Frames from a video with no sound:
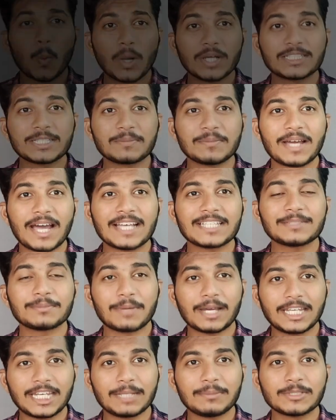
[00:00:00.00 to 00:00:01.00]
What's up guys,
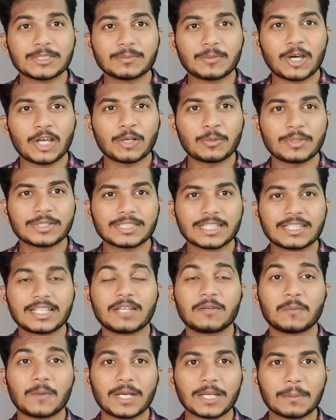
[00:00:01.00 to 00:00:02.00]
my name is Bhanu Prasad
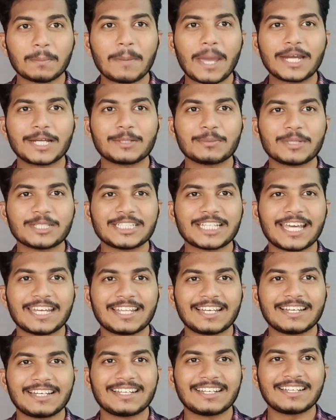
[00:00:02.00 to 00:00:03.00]
and welcome back to my
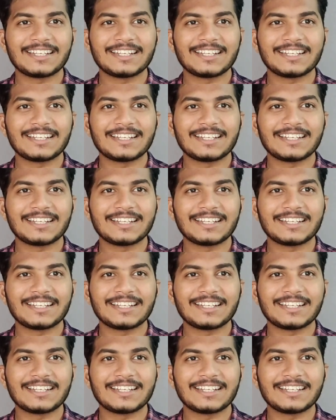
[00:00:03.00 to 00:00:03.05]
channel.